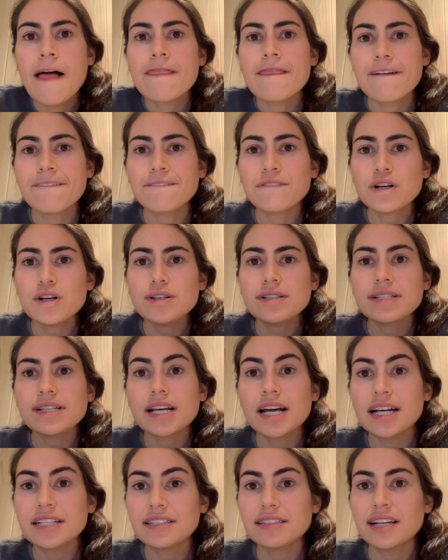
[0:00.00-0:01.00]
The First
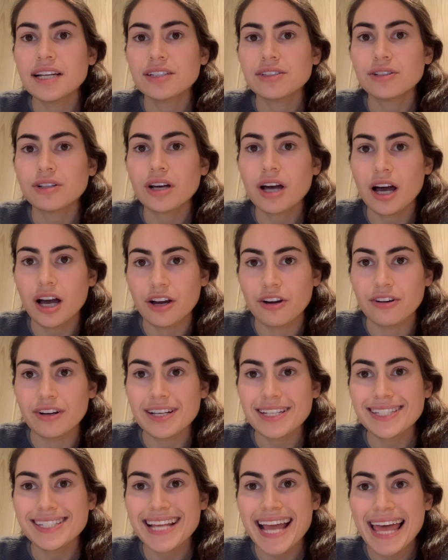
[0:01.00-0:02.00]
Continental
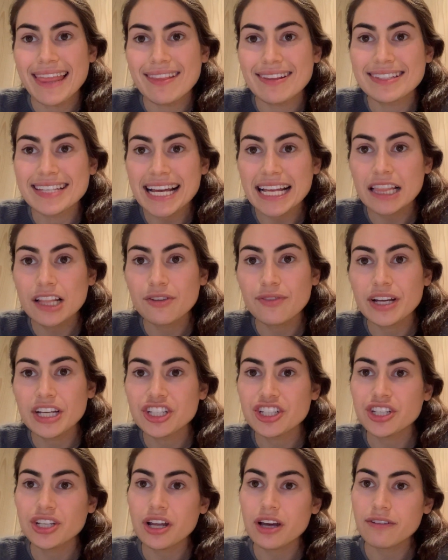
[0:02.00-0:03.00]
Congress and the
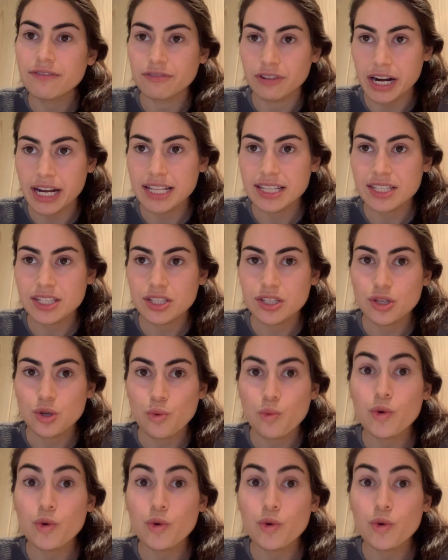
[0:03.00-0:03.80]
Declaration of Rights